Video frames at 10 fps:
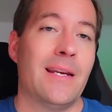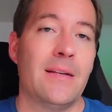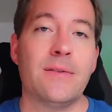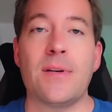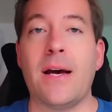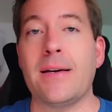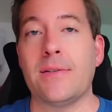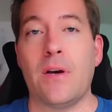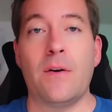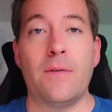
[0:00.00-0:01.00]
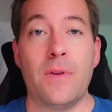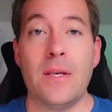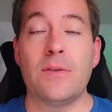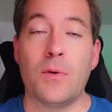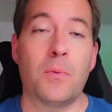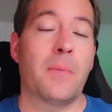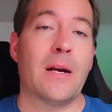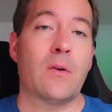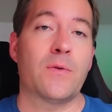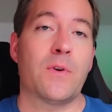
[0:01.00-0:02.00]
insides of the
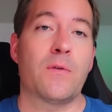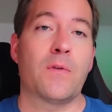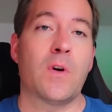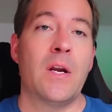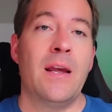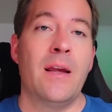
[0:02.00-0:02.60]
Supermicro server,